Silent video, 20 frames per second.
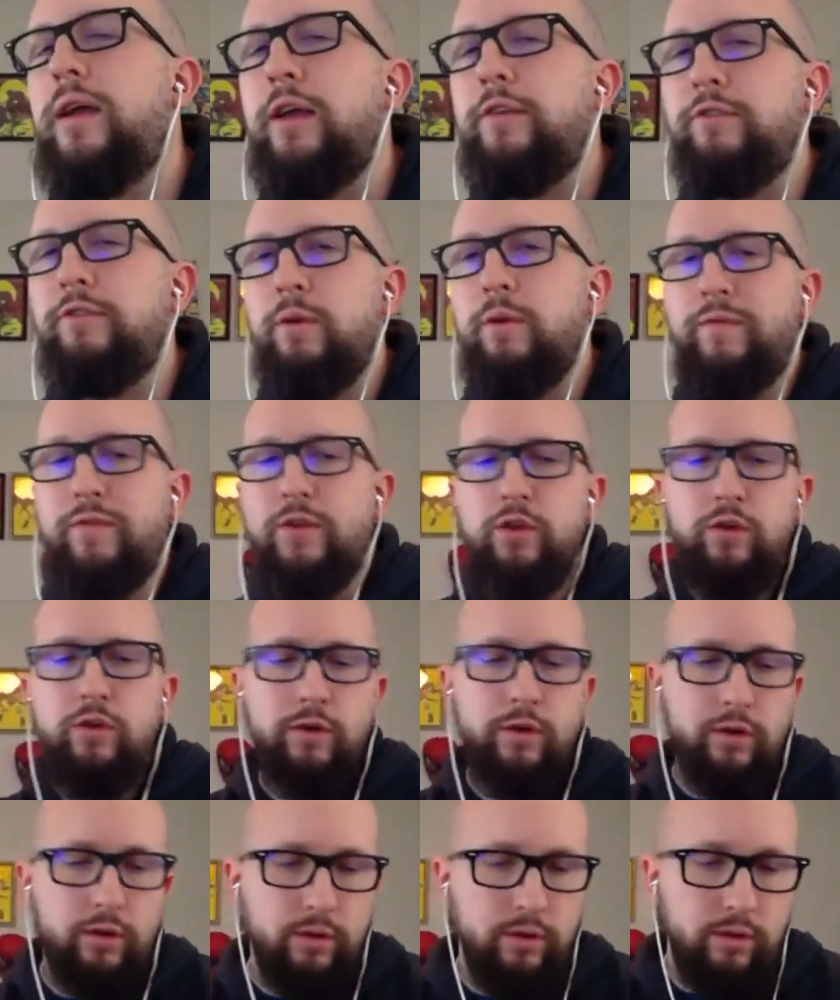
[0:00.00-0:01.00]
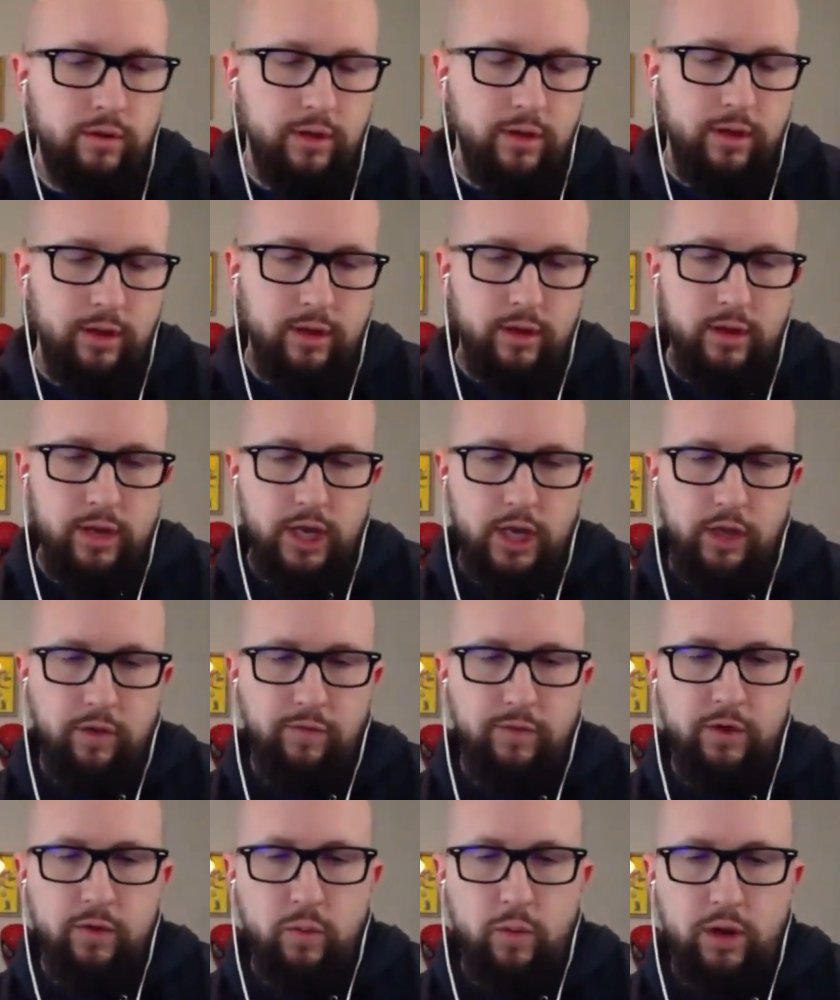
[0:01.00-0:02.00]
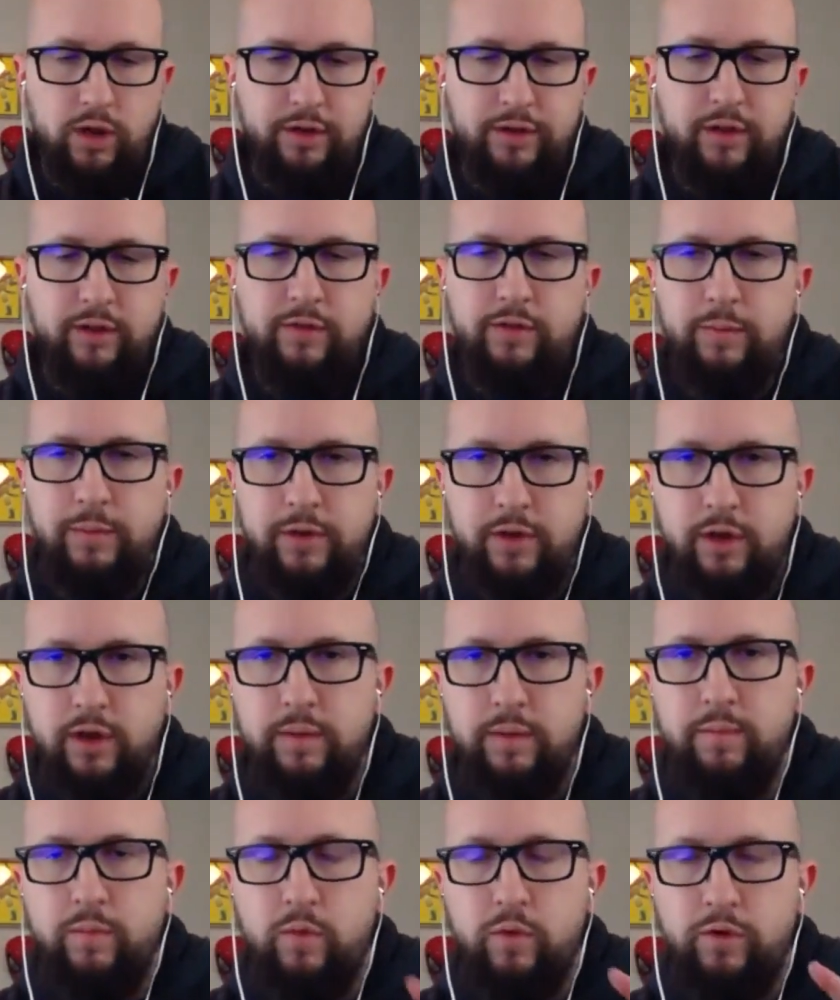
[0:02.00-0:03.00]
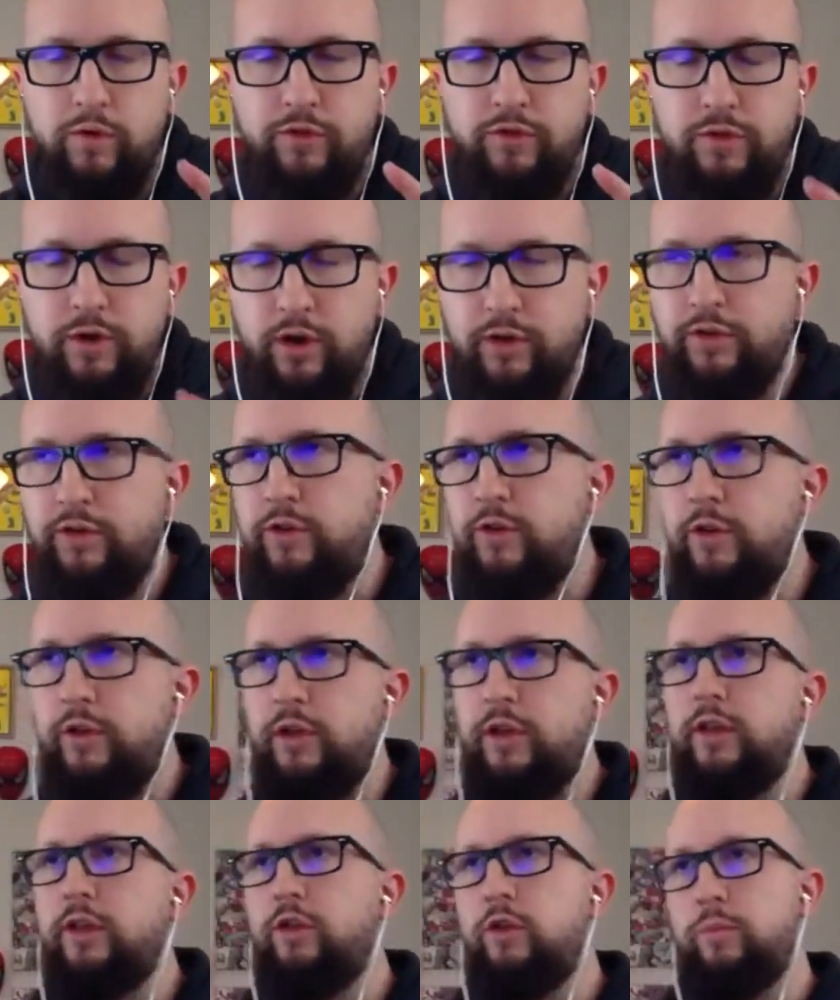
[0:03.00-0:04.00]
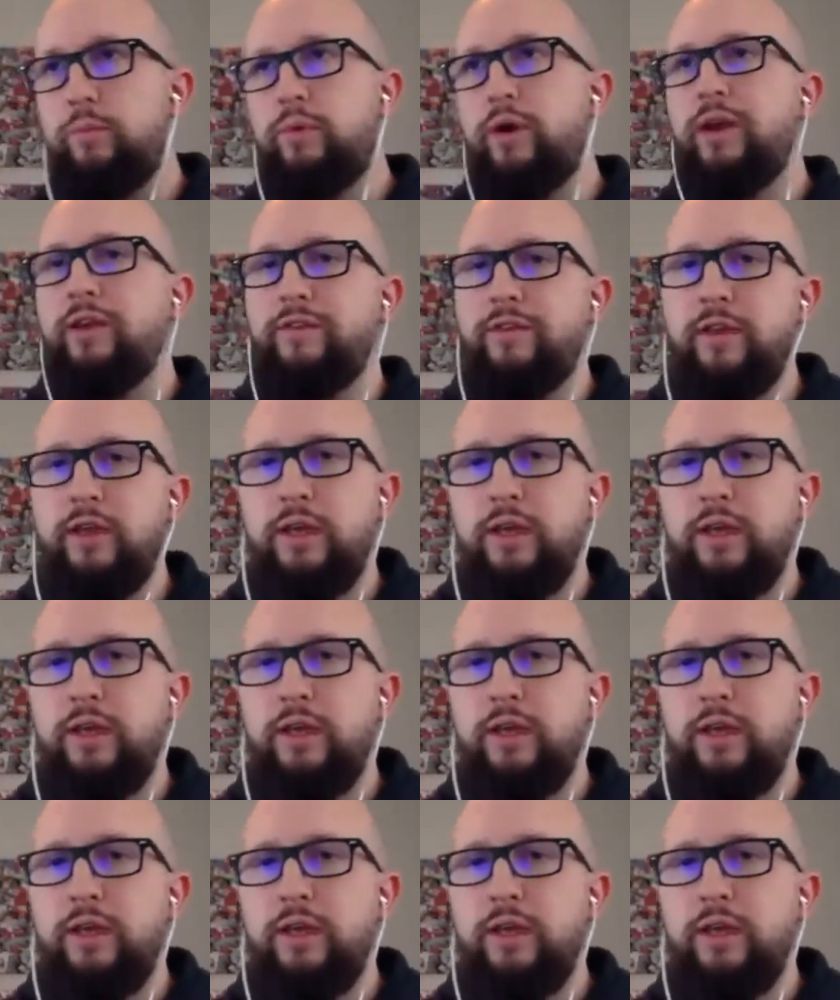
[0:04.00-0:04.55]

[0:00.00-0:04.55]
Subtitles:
if you're wanting to become more structured in your pricing,